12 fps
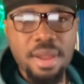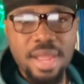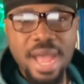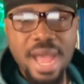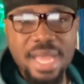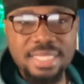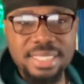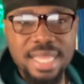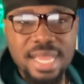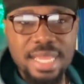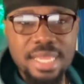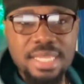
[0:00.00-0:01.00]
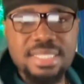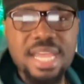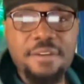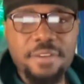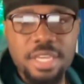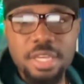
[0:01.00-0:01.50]
guys like
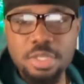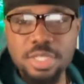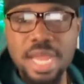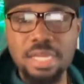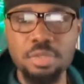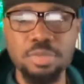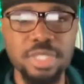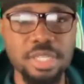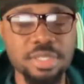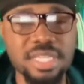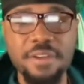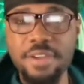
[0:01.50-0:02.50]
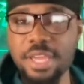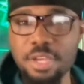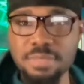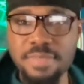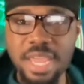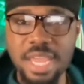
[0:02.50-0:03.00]
Tyreek Hill, who got a new deal. Tyreek
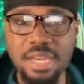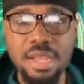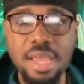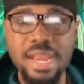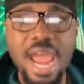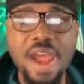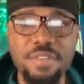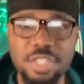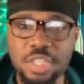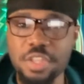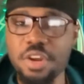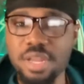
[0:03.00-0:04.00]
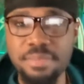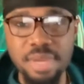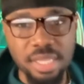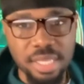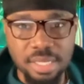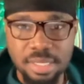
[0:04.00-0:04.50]
Hill's making an average of $30
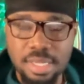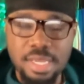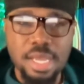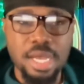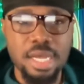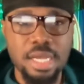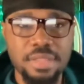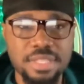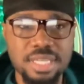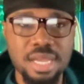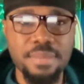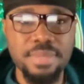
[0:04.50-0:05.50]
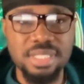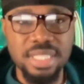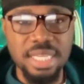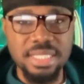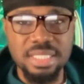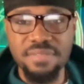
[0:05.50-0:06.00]
million this coming
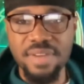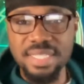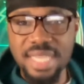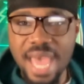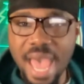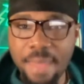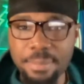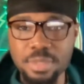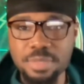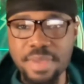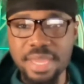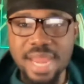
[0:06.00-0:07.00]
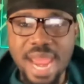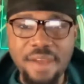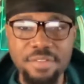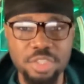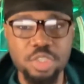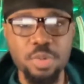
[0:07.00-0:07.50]
season. Devante Adams making an
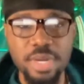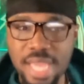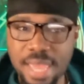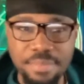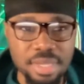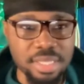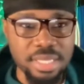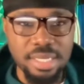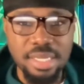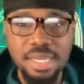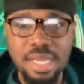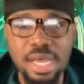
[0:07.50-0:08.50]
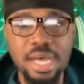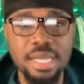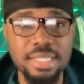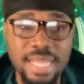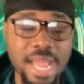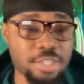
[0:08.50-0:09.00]
average of $28 million.
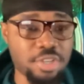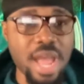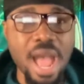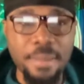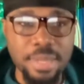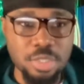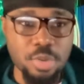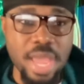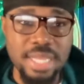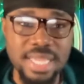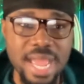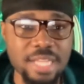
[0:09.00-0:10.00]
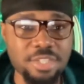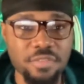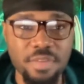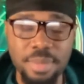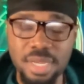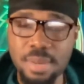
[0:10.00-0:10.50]
DeAndre Hopkins, who had his contract
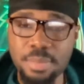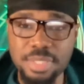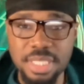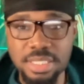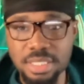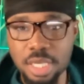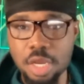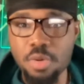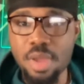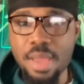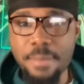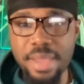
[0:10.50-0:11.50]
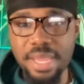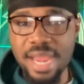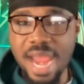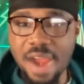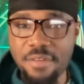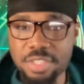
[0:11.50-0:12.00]
from a couple seasons ago, making
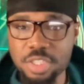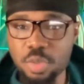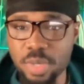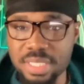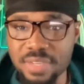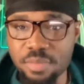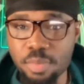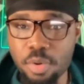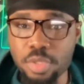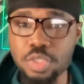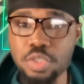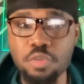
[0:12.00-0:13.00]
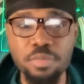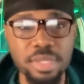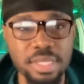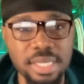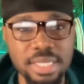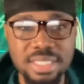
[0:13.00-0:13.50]
an average of $27.2
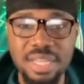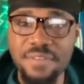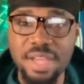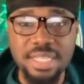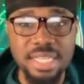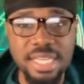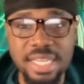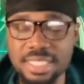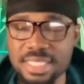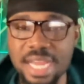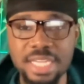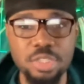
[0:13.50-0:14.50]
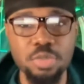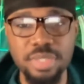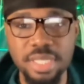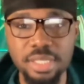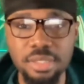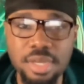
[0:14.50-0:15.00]
million. Stefon Diggs signed his new
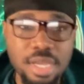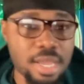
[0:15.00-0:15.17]
deal,